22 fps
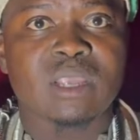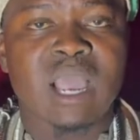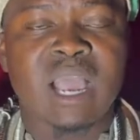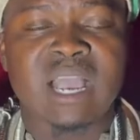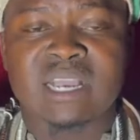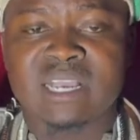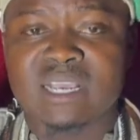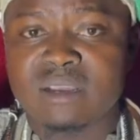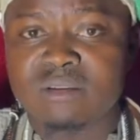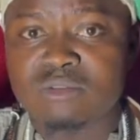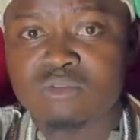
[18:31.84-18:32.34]

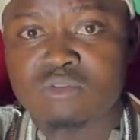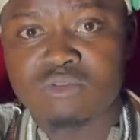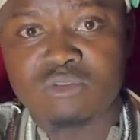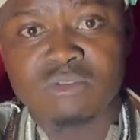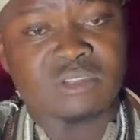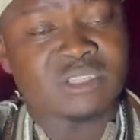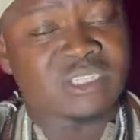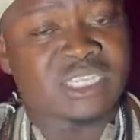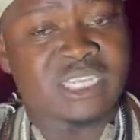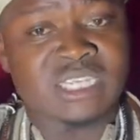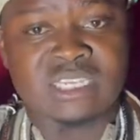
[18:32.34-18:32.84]
I can't
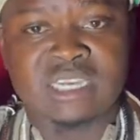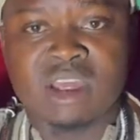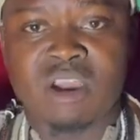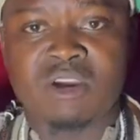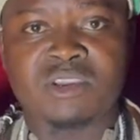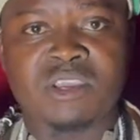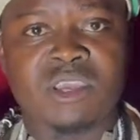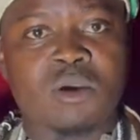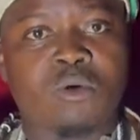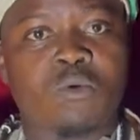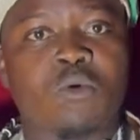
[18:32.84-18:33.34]
sit
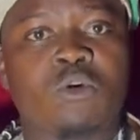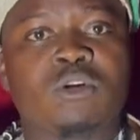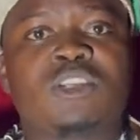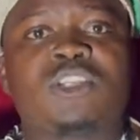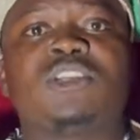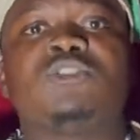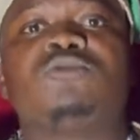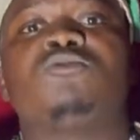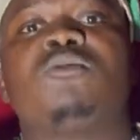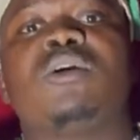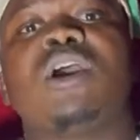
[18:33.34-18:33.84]
down here
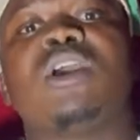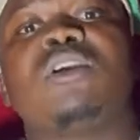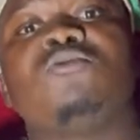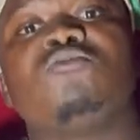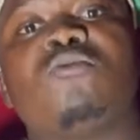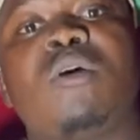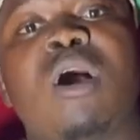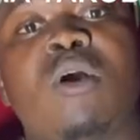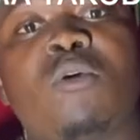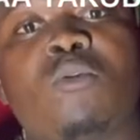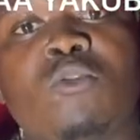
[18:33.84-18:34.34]
watching you and
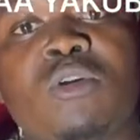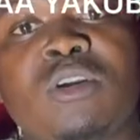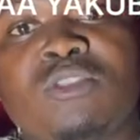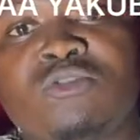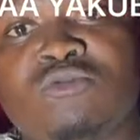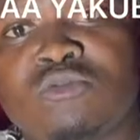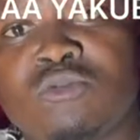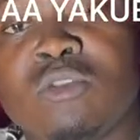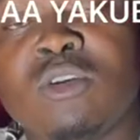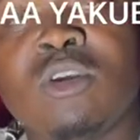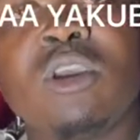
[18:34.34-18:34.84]
you are going
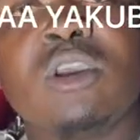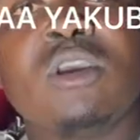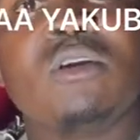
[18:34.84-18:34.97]
to